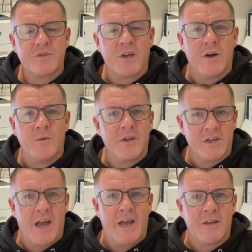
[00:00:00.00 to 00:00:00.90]
So, and
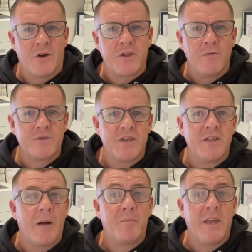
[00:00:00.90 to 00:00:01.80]
again, I don't see
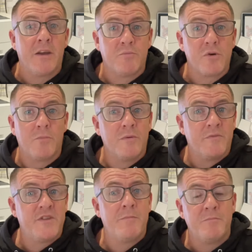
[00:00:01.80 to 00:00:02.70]
that being a problem
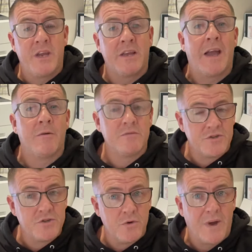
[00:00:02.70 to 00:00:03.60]
for them being able to
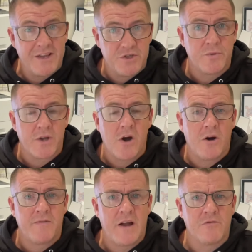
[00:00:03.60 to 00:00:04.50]
do a
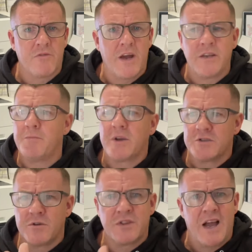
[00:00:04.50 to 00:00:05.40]
2.5 hour grading, because
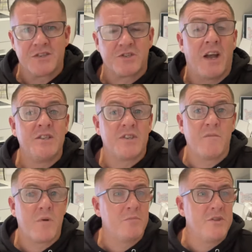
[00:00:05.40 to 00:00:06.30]
at that stage, they've
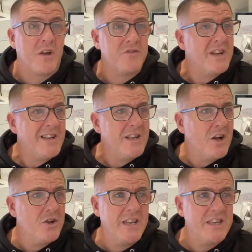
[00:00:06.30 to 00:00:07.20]
probably done
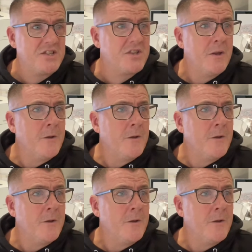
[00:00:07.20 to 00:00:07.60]
at least